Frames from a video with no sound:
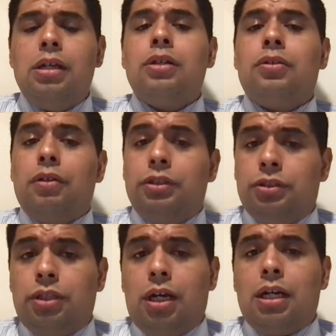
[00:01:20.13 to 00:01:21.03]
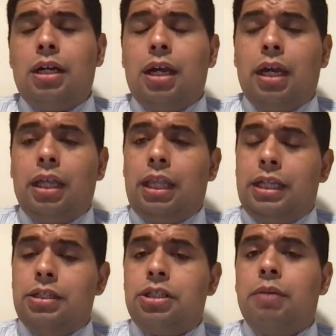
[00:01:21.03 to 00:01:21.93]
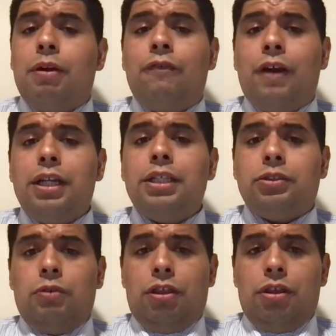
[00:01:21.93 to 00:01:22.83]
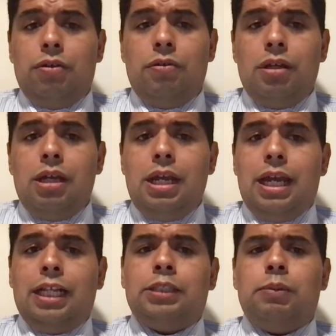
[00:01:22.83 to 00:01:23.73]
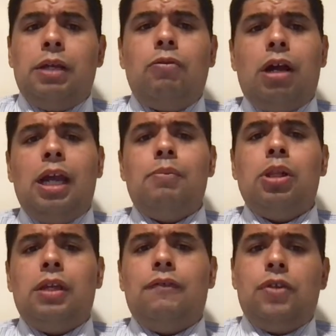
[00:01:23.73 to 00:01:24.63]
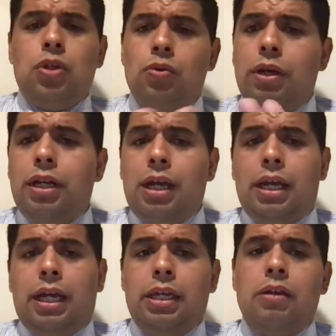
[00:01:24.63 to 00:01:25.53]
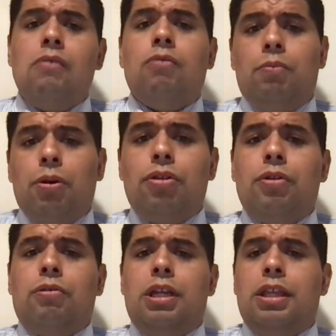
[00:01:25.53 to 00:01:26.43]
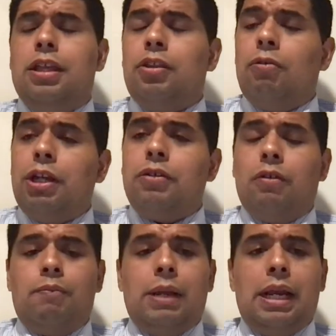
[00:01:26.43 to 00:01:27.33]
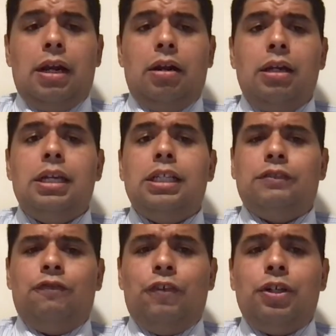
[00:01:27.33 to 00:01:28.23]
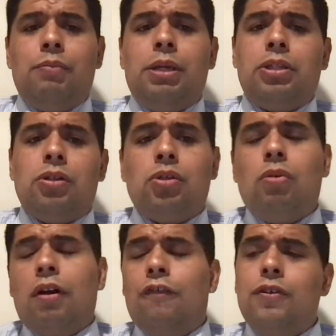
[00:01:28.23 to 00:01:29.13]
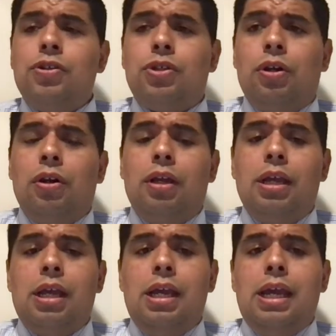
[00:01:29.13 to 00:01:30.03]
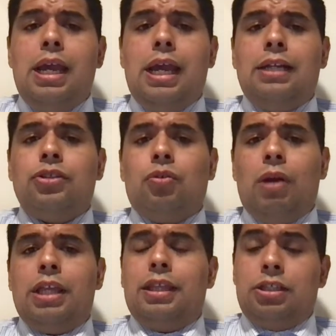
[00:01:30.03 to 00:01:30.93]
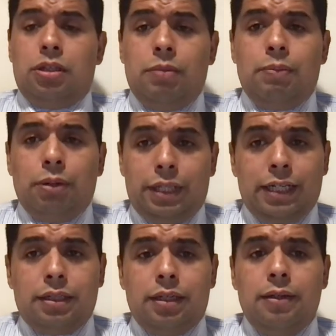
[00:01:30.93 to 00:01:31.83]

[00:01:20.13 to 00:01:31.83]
During this talk, I'd like to share my findings with you and explain why I believe you and I would both agree that the right to repair is fundamental to our future and is a right that should be protected.